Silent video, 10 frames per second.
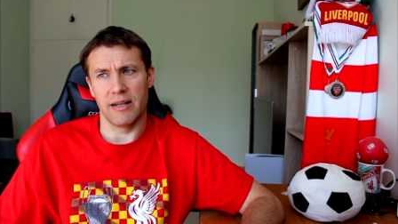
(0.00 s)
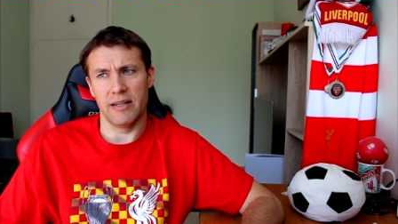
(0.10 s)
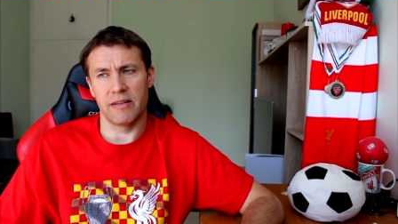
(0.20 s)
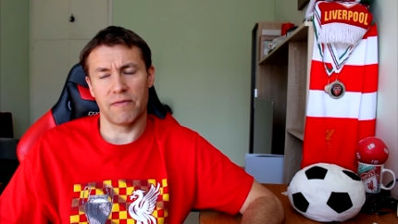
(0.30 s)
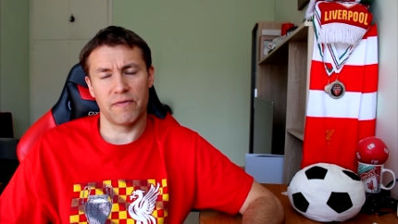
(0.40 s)

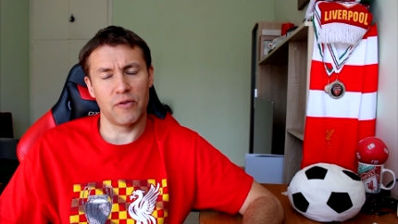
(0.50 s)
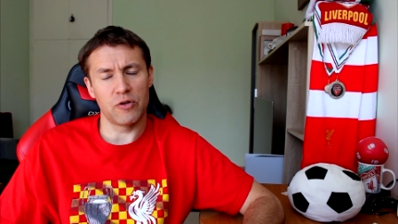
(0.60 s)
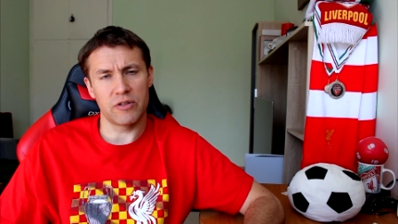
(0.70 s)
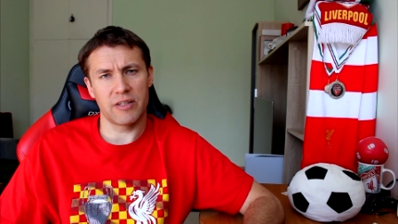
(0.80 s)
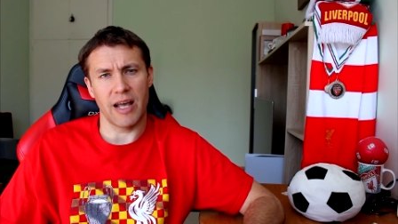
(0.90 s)
in the
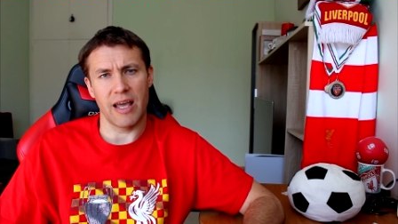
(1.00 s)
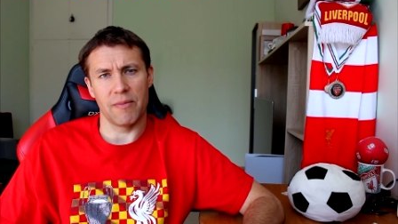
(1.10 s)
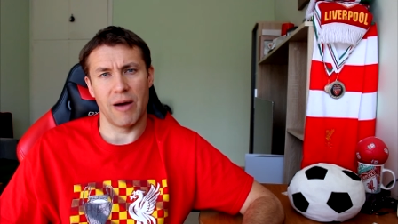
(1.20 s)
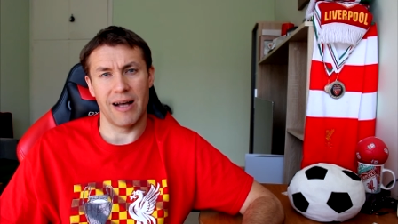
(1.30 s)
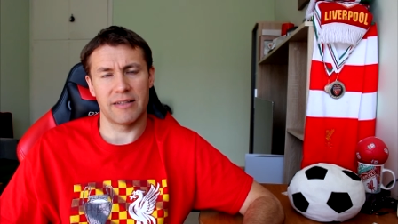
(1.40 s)
first
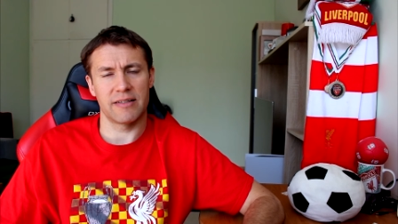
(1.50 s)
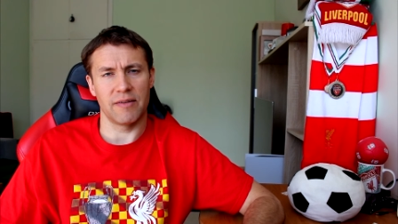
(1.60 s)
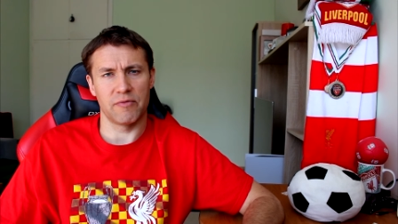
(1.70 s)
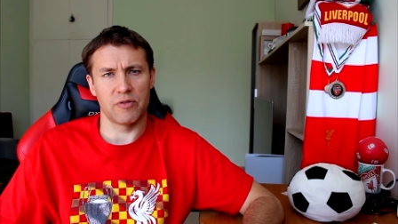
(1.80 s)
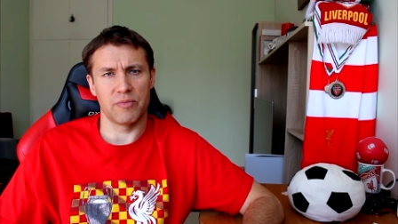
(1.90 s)
game at
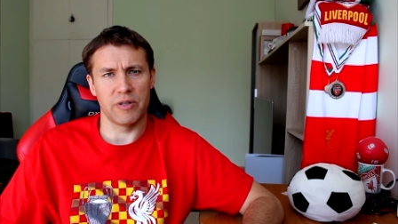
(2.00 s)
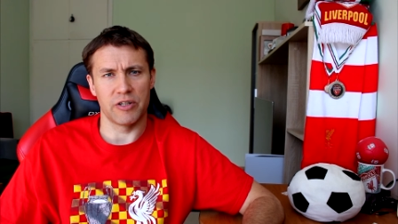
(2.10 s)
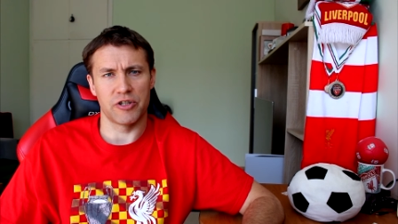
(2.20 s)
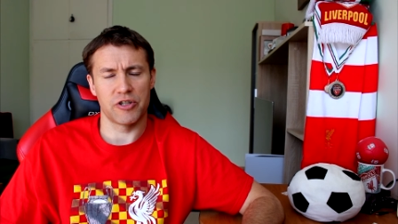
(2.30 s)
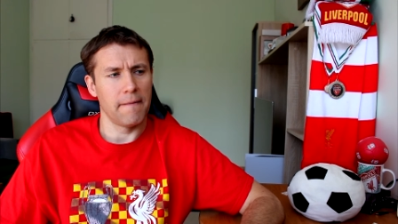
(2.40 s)
Stamford
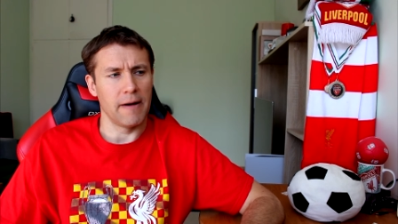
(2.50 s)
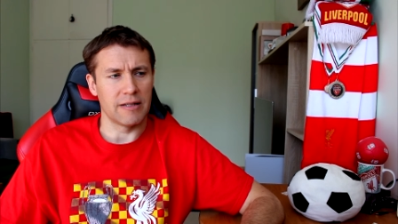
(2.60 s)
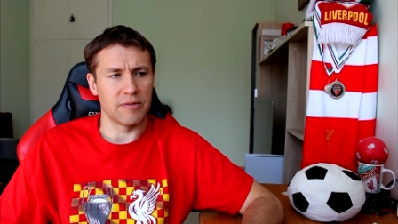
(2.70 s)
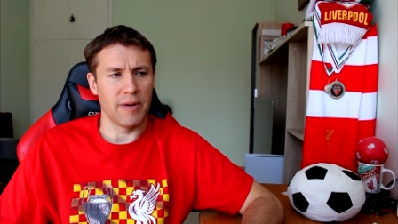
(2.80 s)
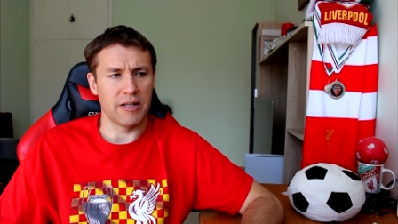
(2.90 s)
Bridge
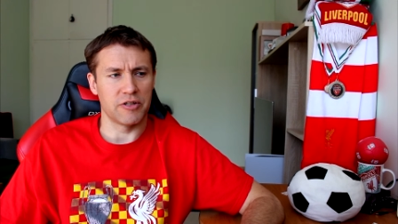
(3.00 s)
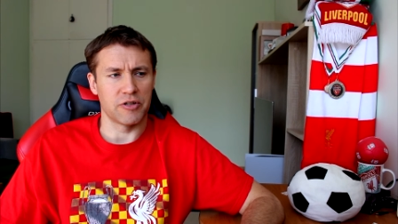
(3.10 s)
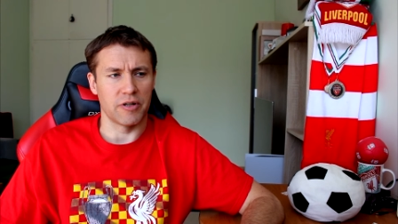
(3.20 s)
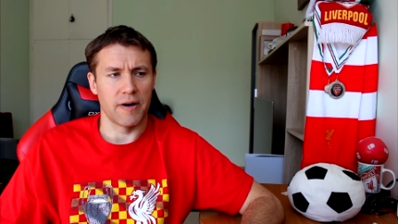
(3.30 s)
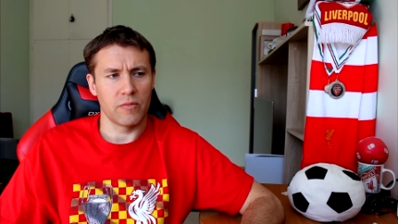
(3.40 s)
as a
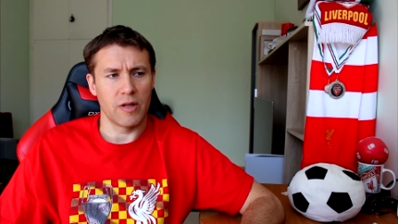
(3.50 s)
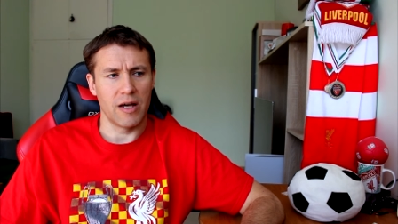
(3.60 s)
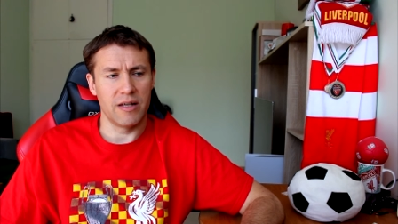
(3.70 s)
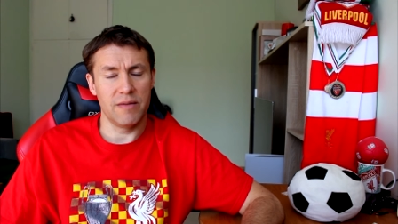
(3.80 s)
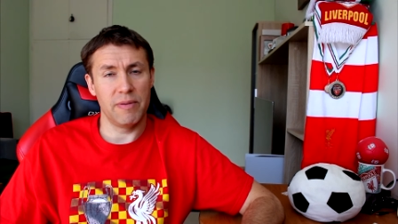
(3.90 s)
manager
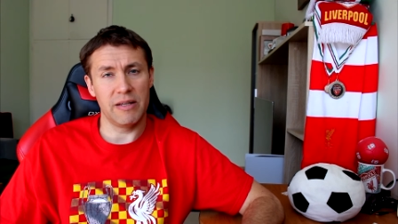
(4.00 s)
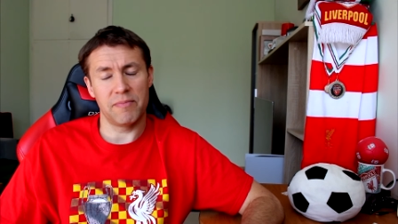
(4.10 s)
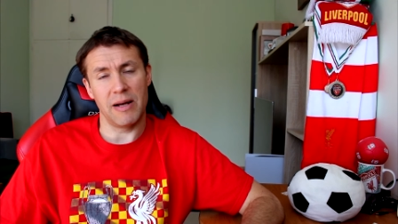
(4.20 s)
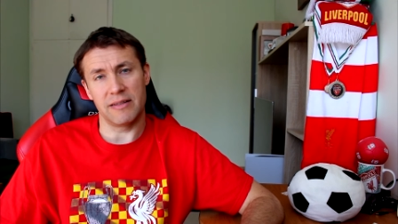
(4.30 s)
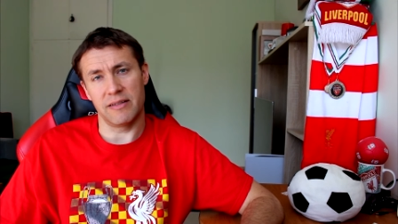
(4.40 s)
and he beat
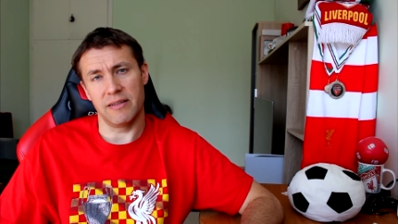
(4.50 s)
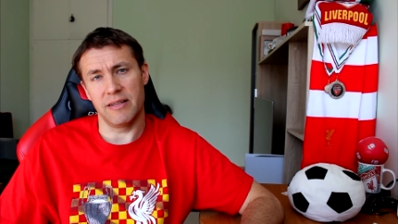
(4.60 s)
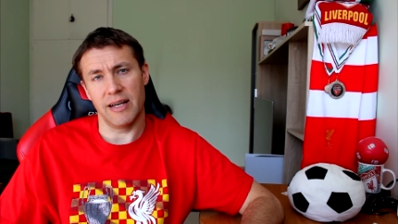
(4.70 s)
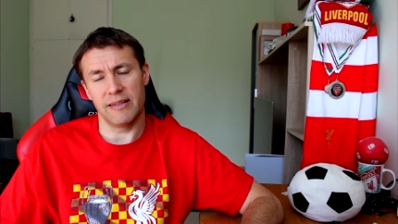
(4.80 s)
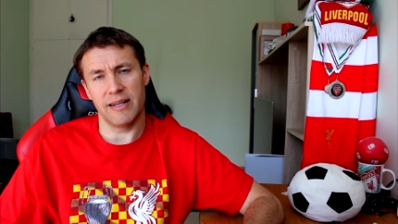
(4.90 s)
Man
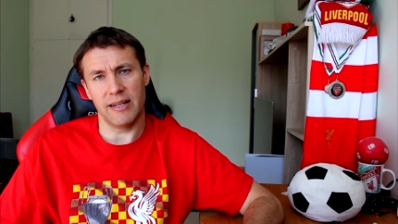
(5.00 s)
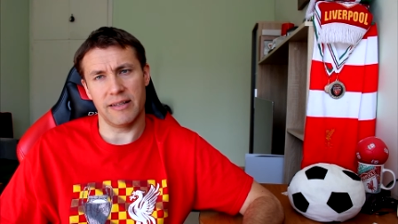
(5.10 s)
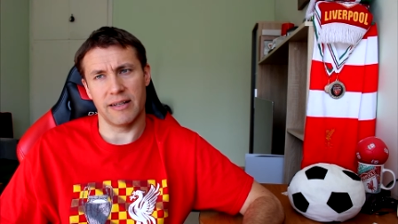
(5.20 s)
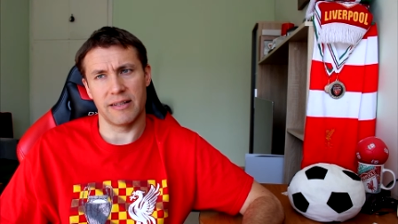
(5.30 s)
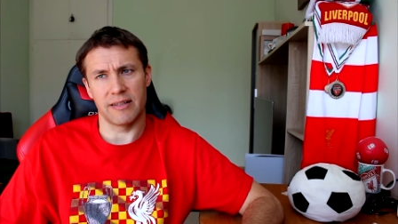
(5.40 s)
City at the
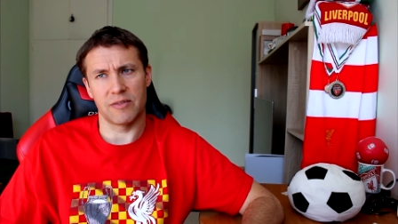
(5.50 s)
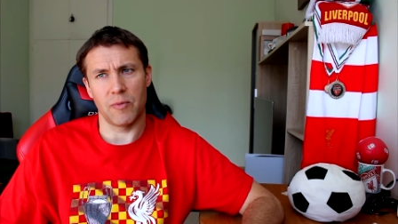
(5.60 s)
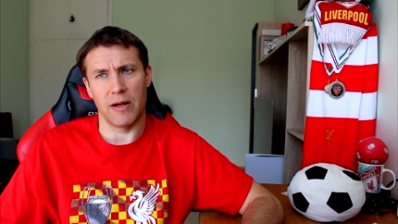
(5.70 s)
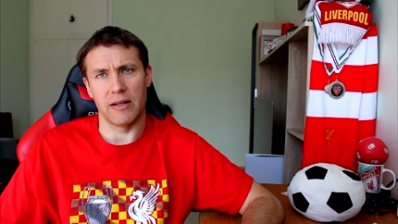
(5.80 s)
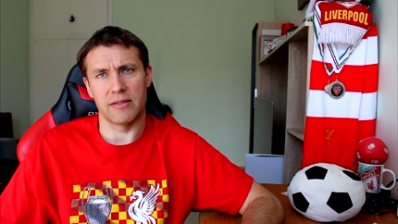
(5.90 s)
Etihad as
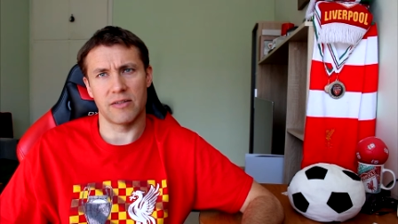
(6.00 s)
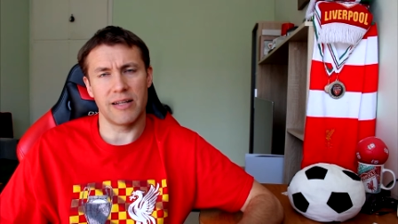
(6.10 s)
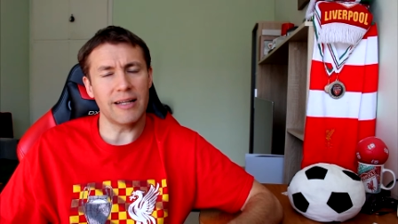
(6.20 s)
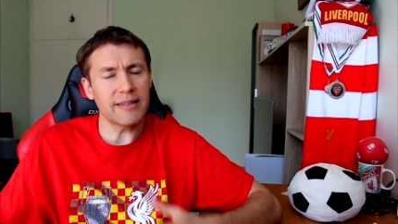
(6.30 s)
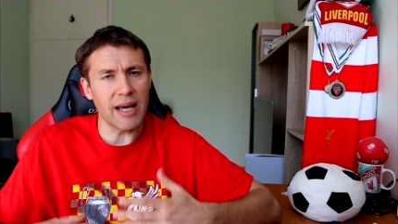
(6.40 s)
well. So
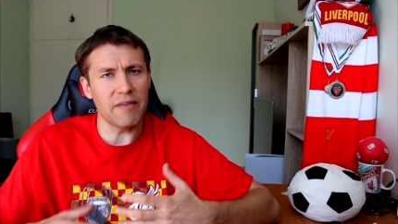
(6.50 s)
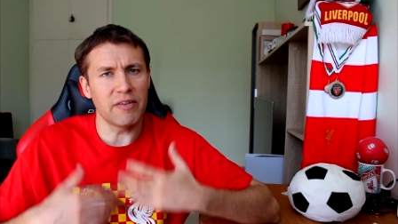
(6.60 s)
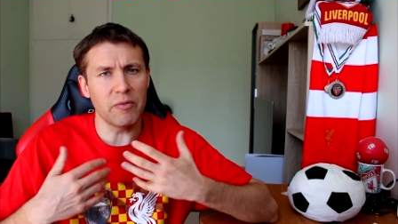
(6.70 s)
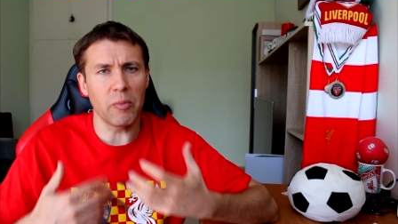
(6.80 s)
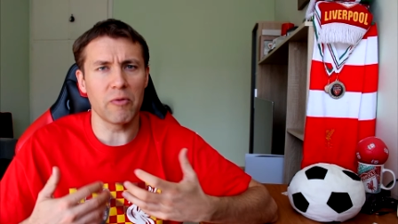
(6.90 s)
that gave
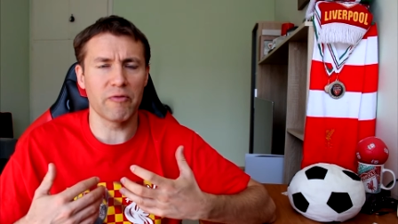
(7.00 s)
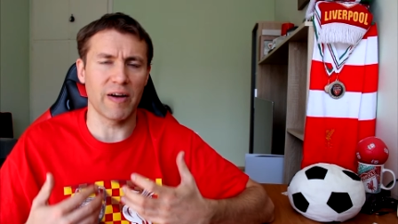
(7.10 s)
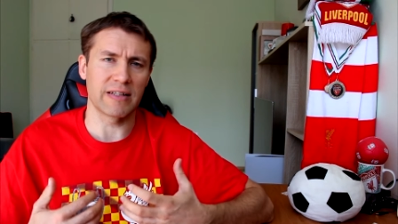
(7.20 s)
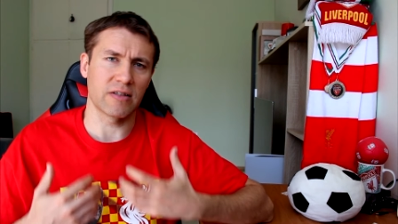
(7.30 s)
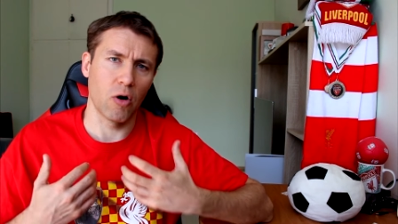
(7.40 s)
Liverpool
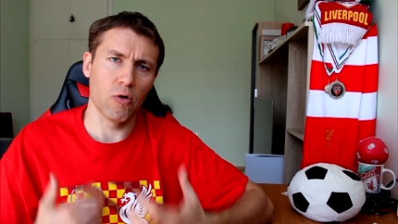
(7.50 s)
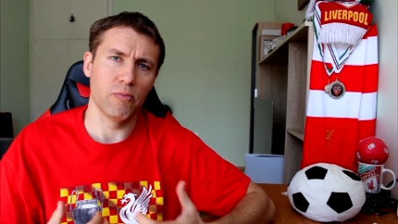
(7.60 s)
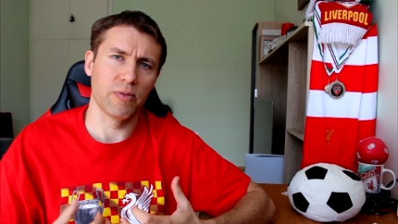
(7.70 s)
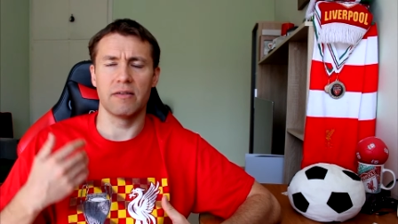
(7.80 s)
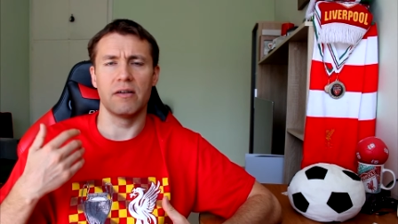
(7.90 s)
fans hope.